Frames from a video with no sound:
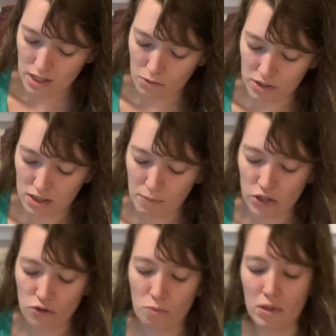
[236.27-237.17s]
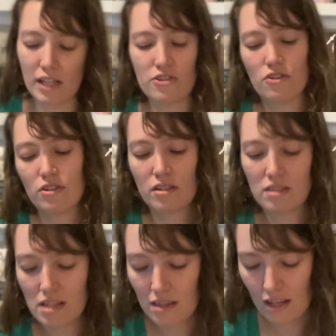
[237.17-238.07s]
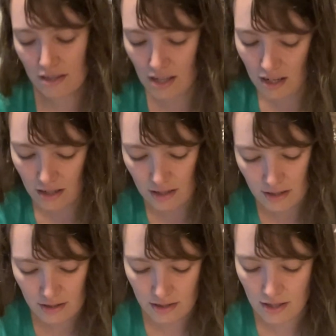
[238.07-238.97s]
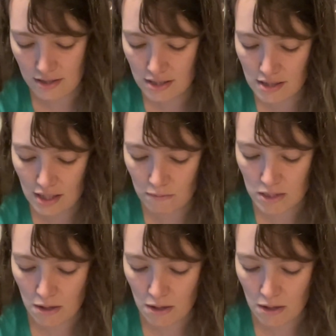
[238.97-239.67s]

was a special pleasure to see things eaten, to see things